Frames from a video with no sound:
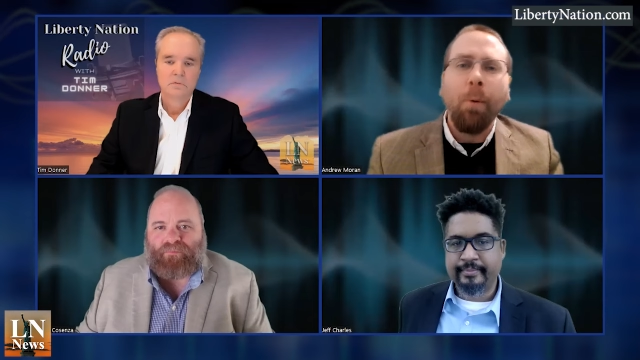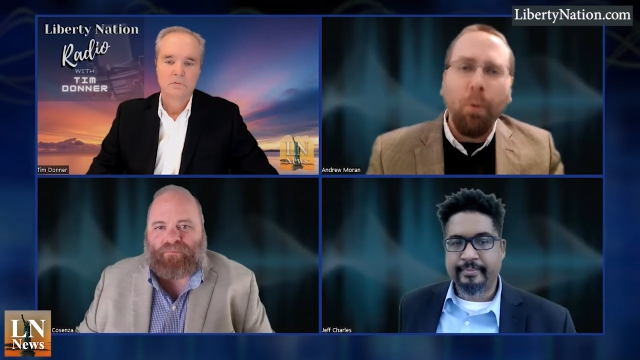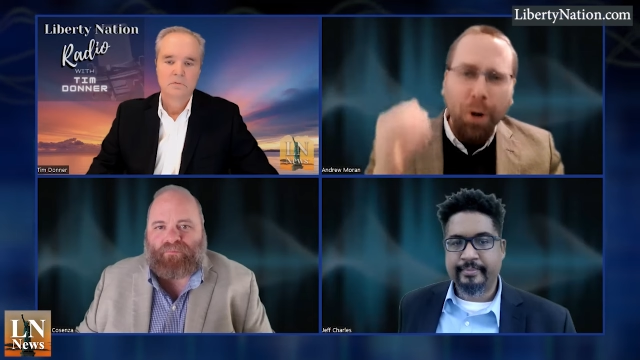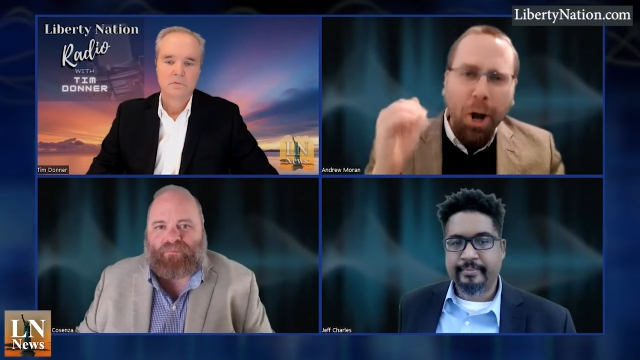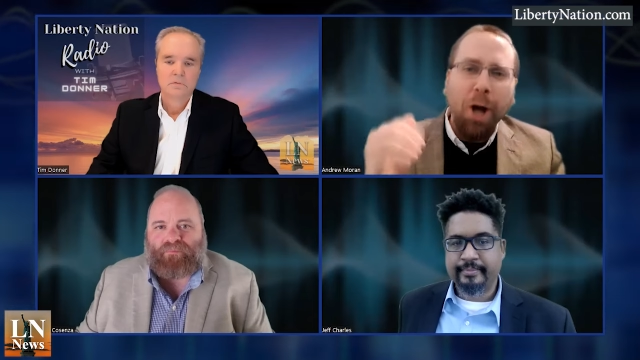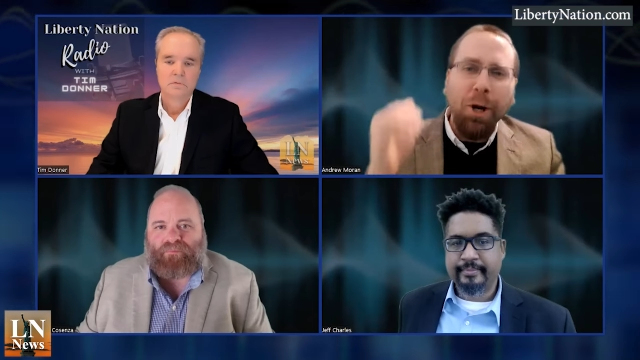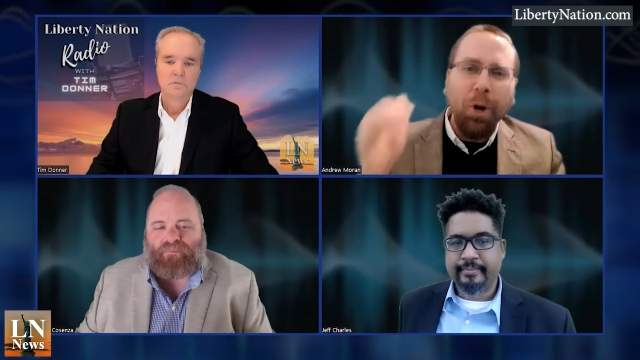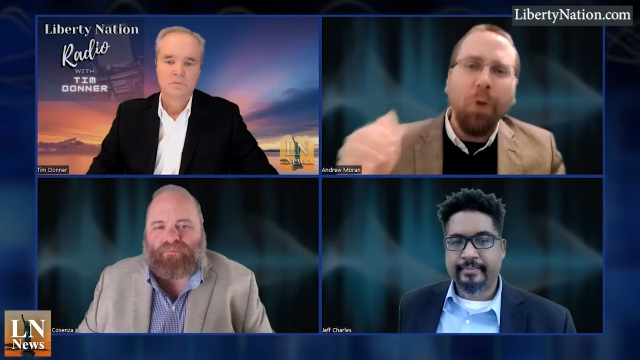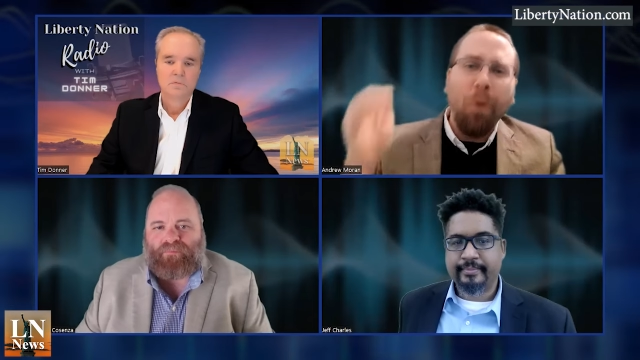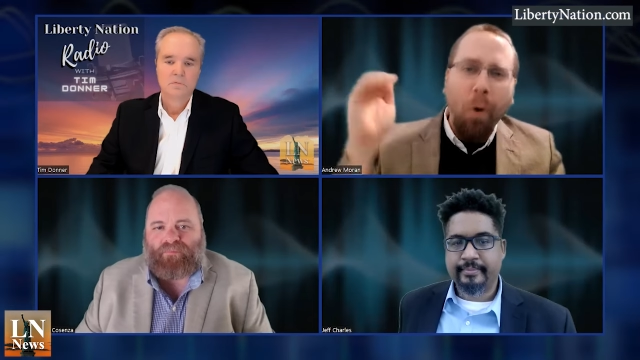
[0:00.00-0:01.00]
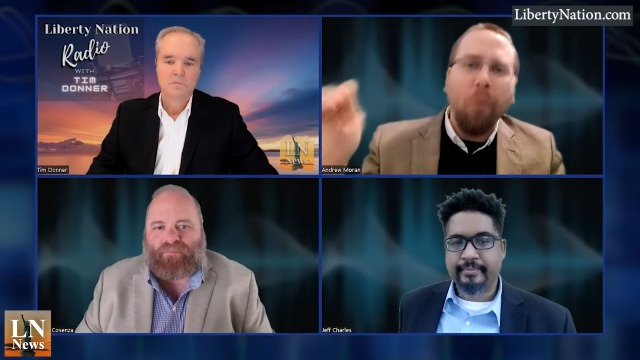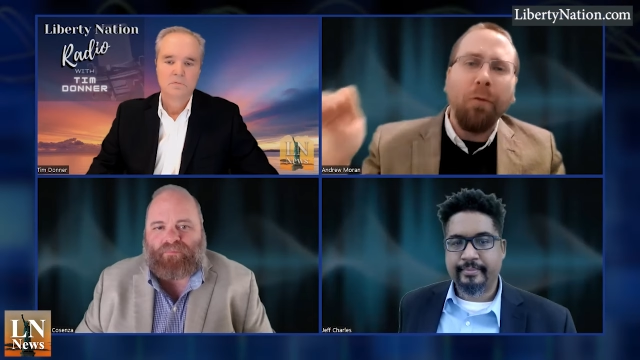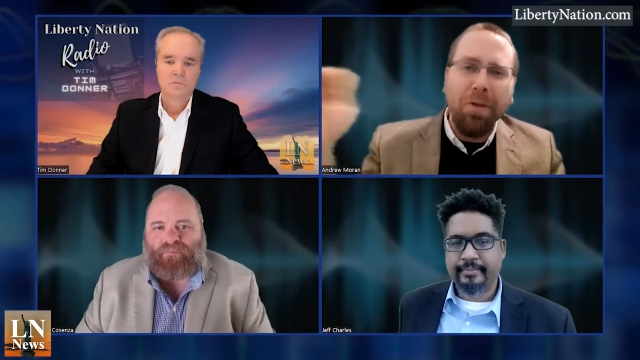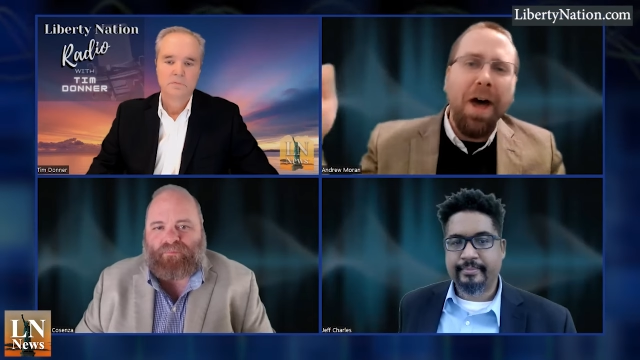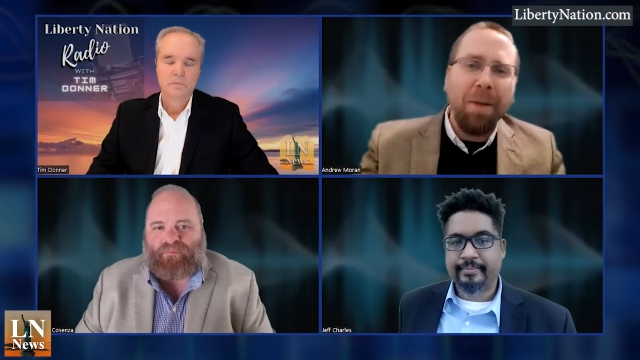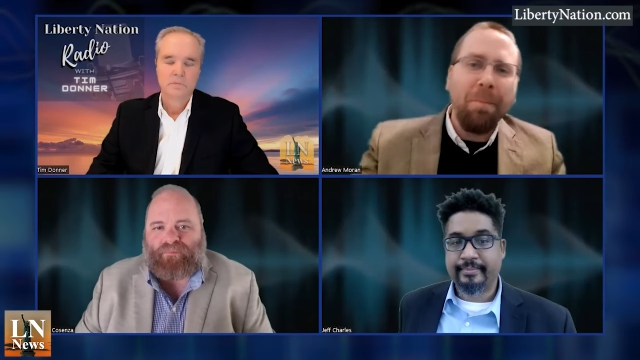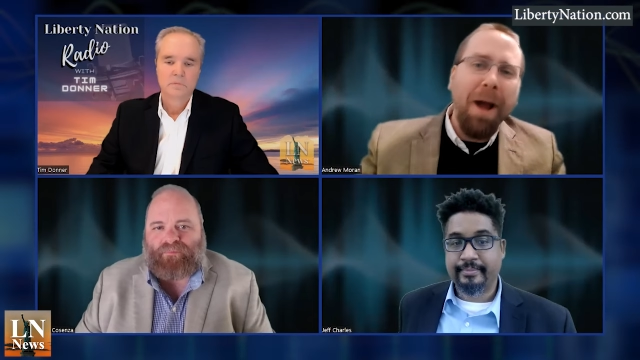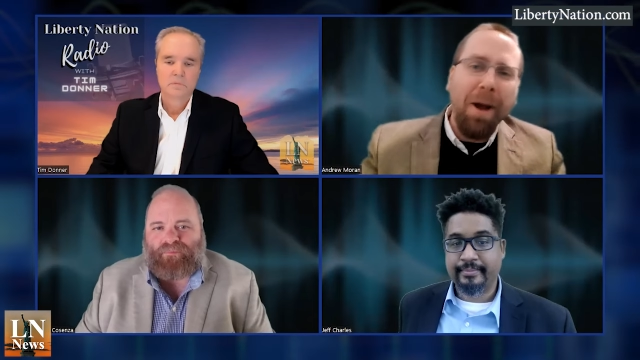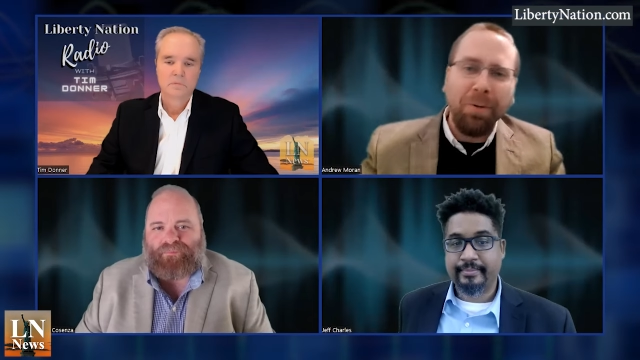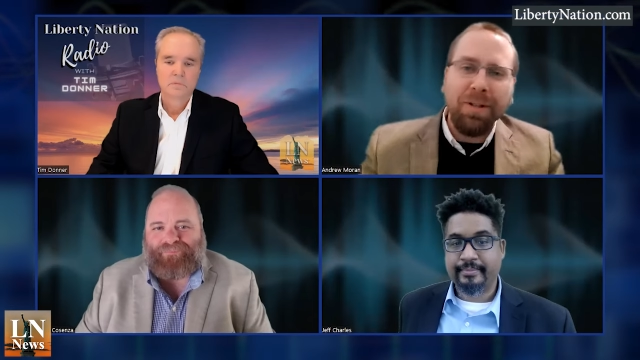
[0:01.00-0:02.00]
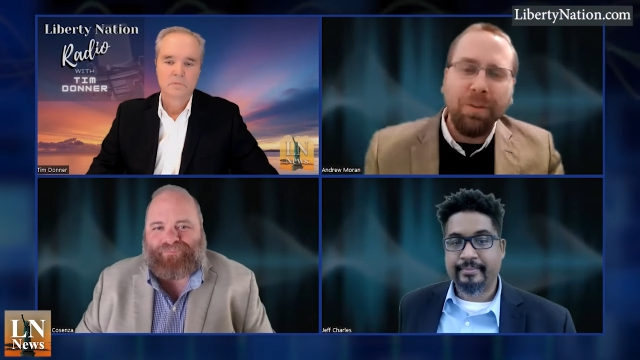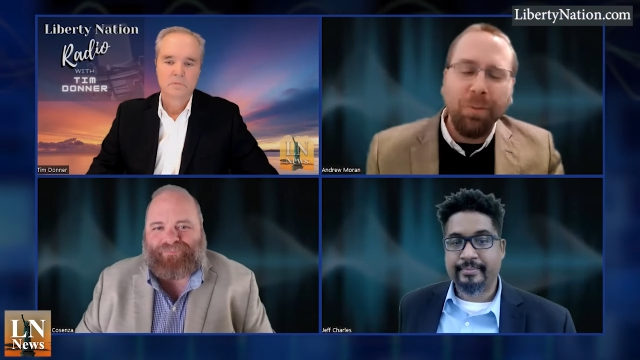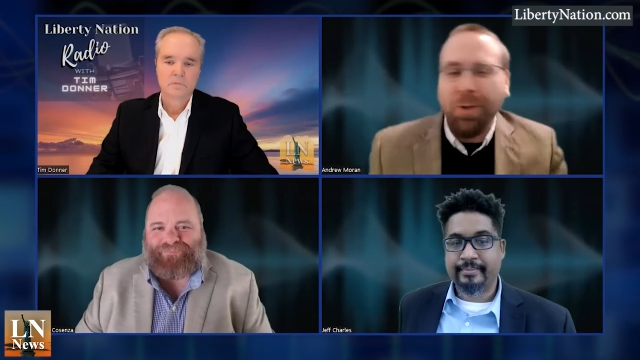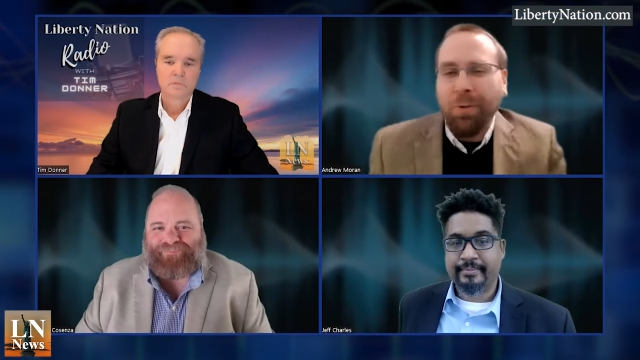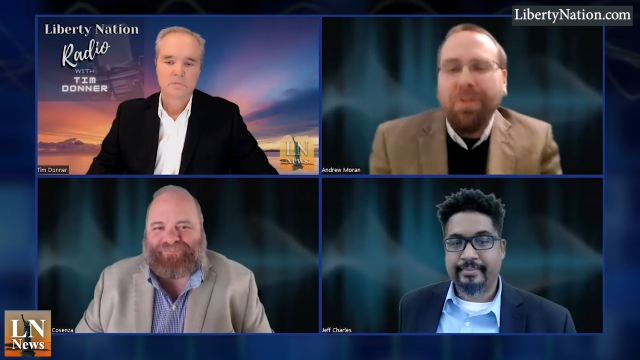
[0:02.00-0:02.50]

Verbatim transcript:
Speaker 1: but we're not going to go over that amount." So